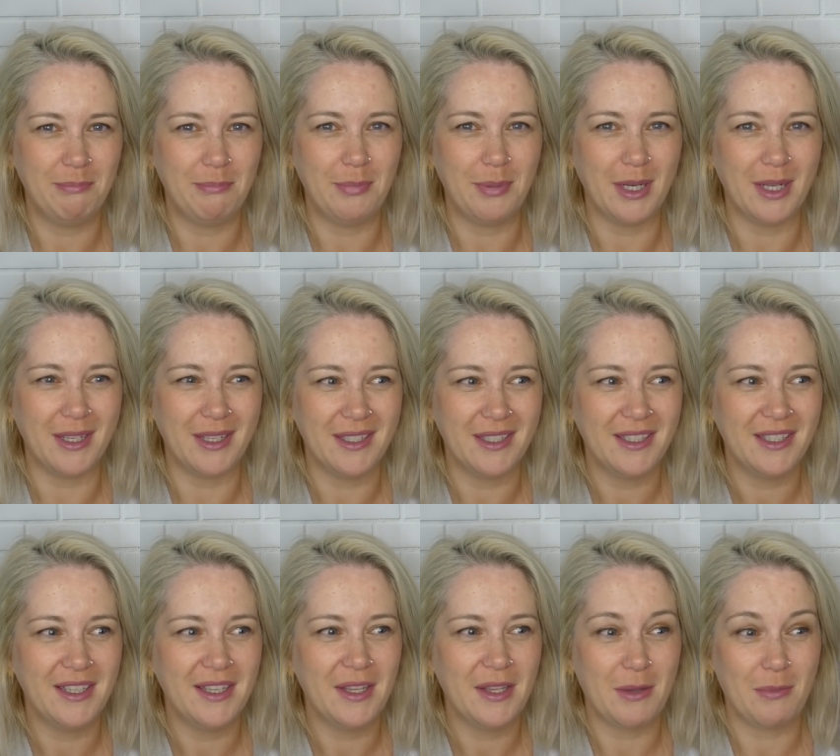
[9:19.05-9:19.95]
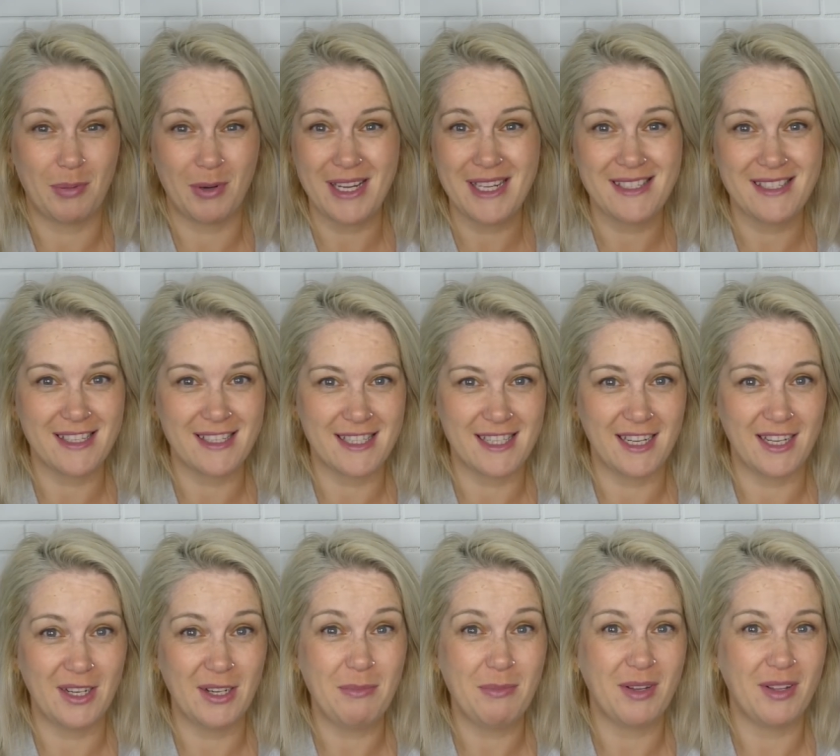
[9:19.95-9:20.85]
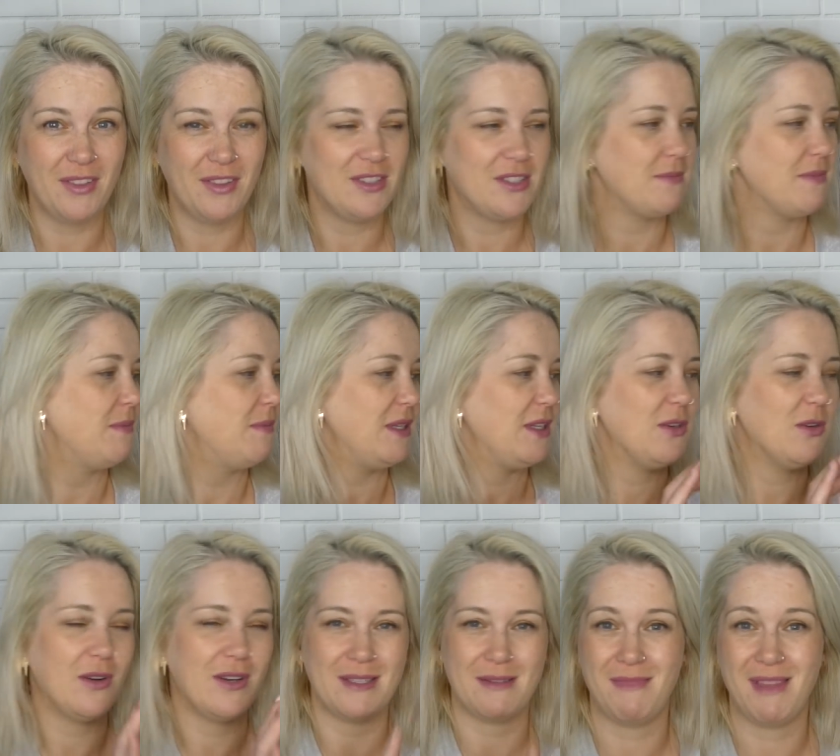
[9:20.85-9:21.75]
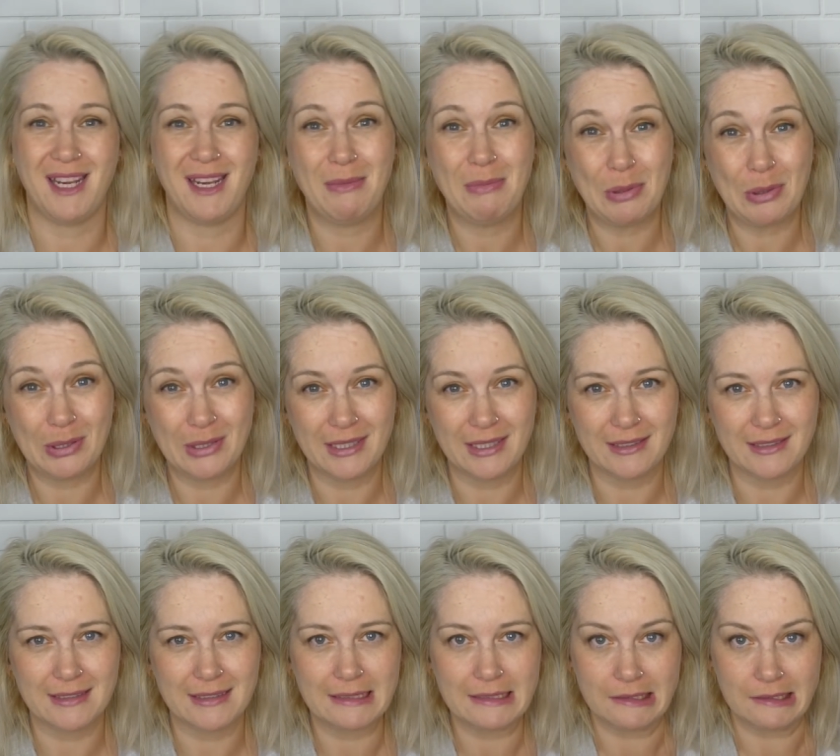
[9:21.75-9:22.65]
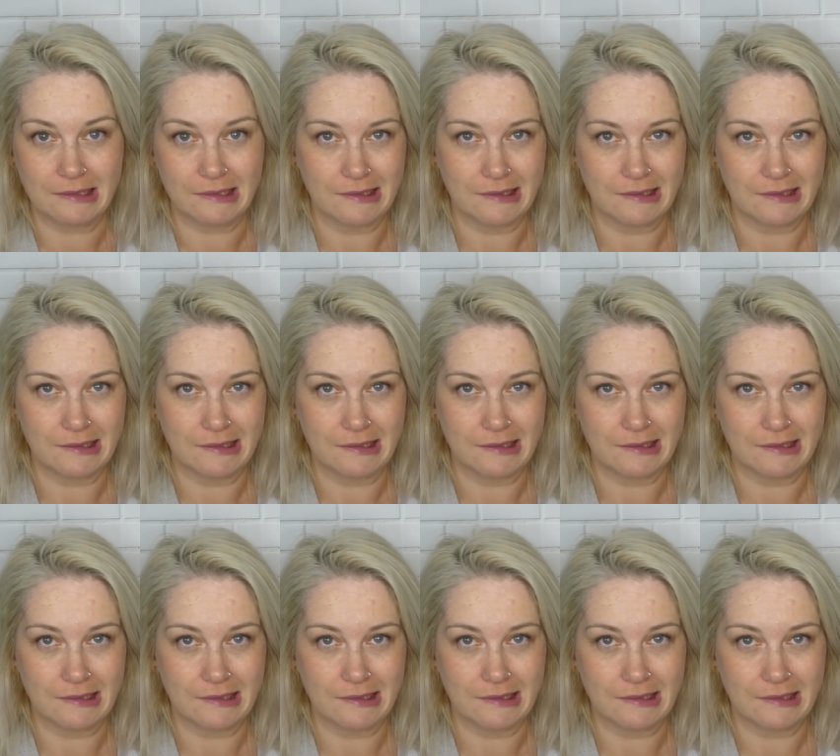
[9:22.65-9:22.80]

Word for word: but the price is there, but there's maybe not as many products.